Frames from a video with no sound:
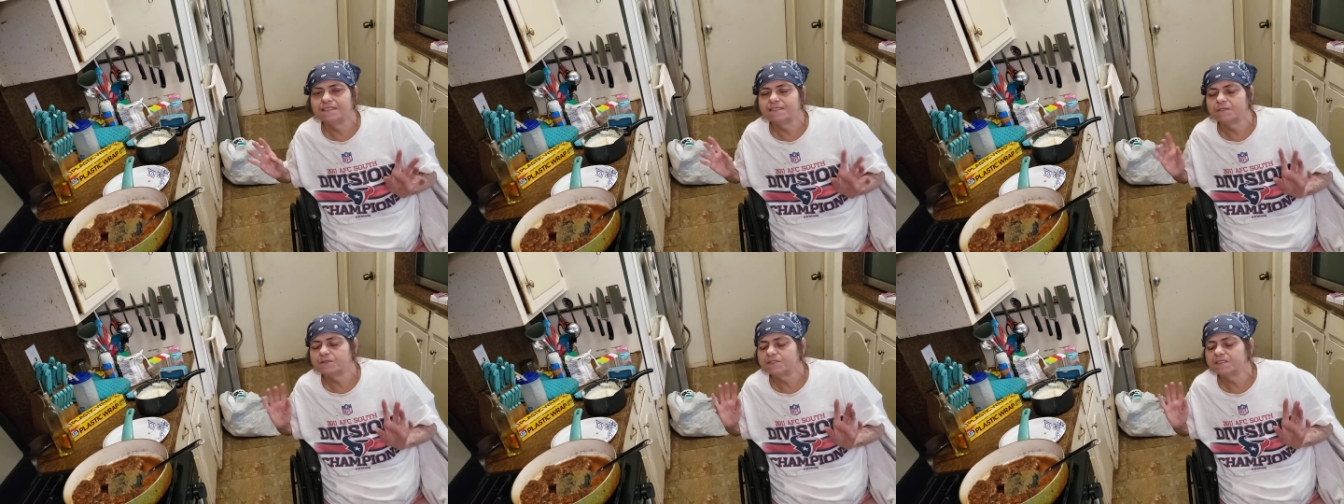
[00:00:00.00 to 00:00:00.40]

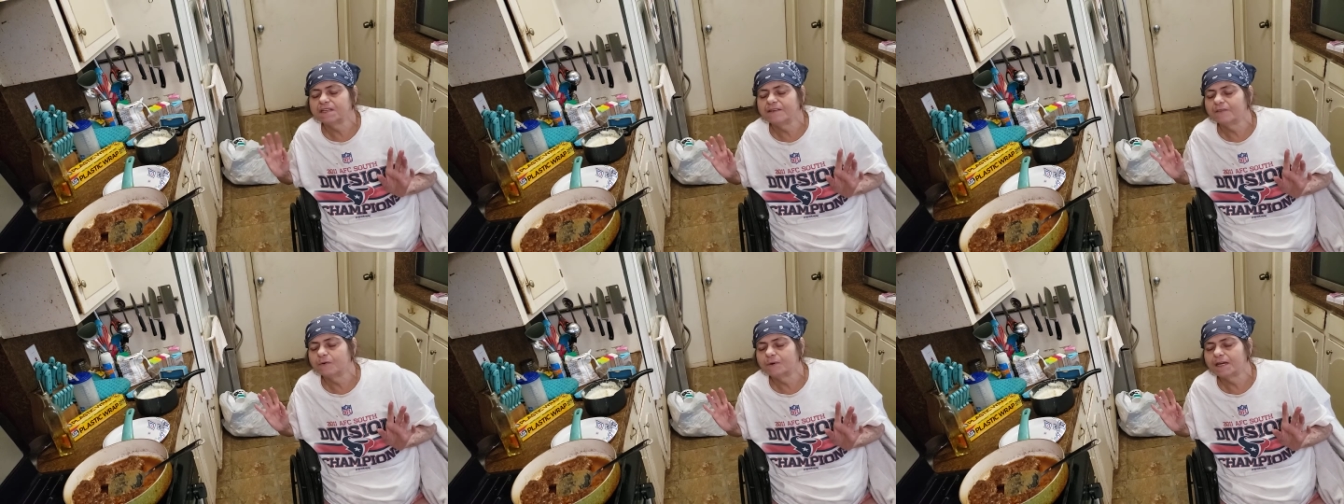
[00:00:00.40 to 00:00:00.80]
so it's
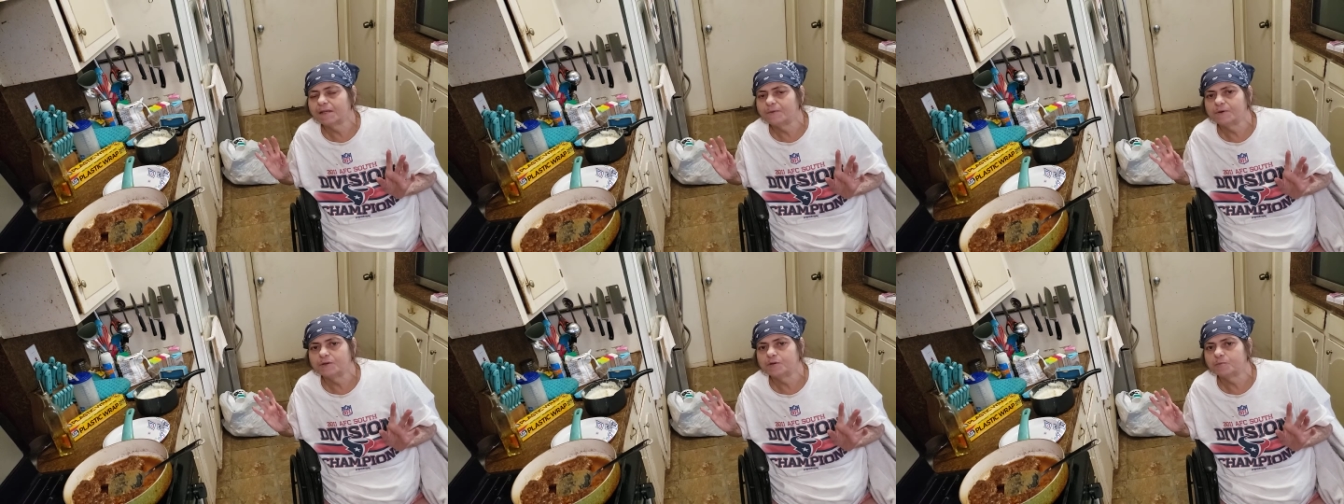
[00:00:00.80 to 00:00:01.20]
never ready
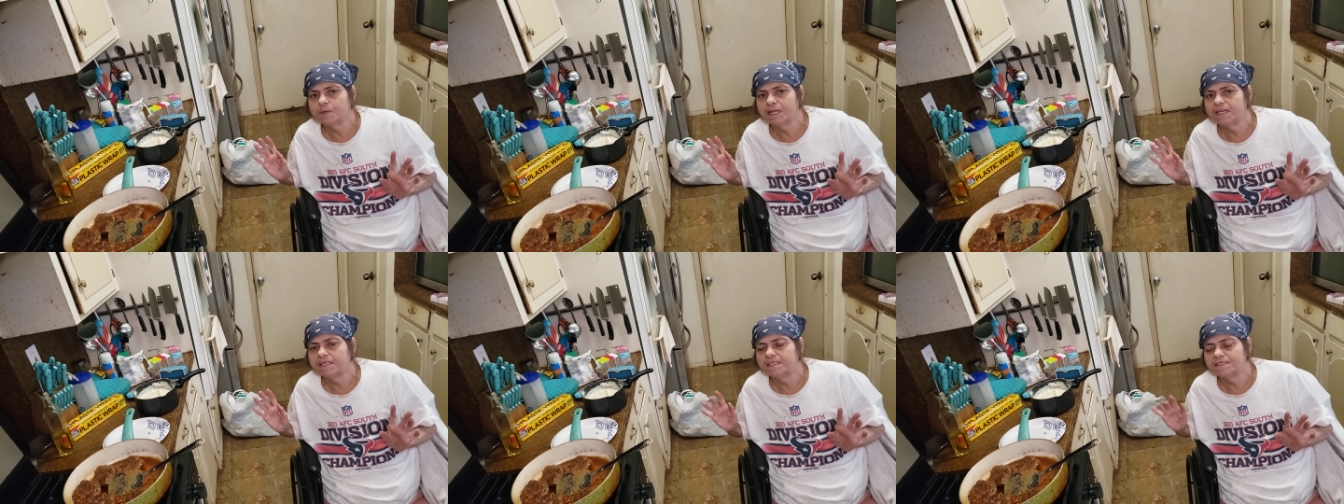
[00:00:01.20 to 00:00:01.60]
when her
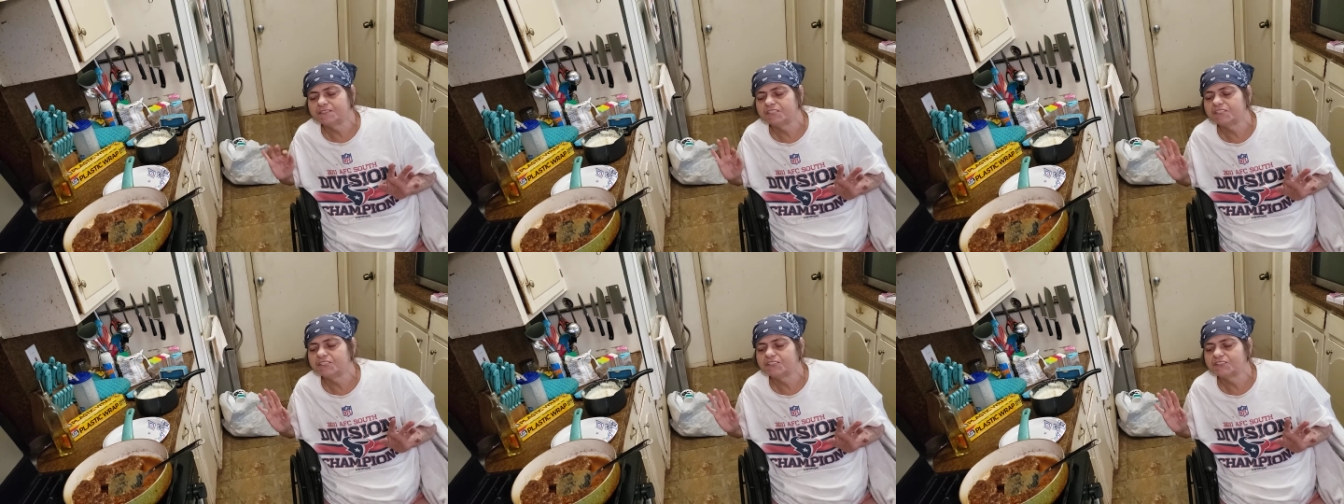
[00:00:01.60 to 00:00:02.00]
plate is.
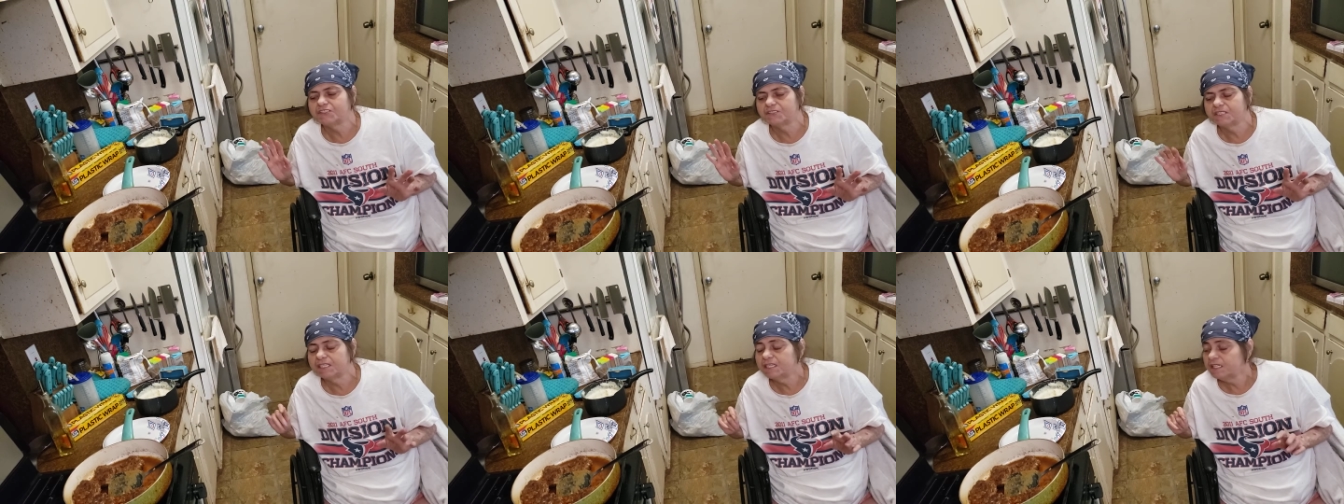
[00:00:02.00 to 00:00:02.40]
She's used
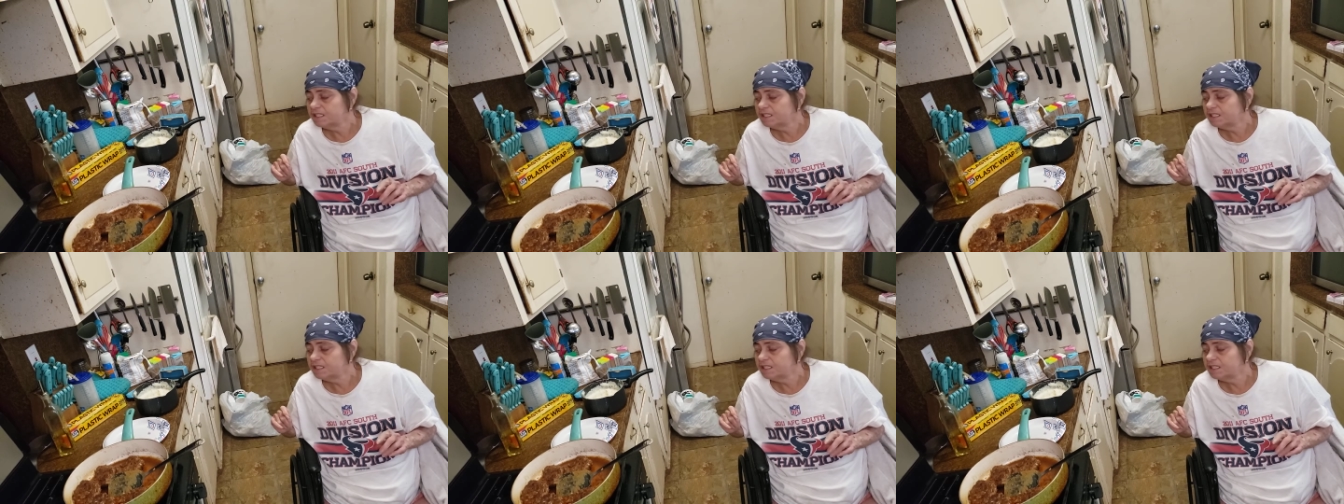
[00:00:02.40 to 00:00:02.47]
to it.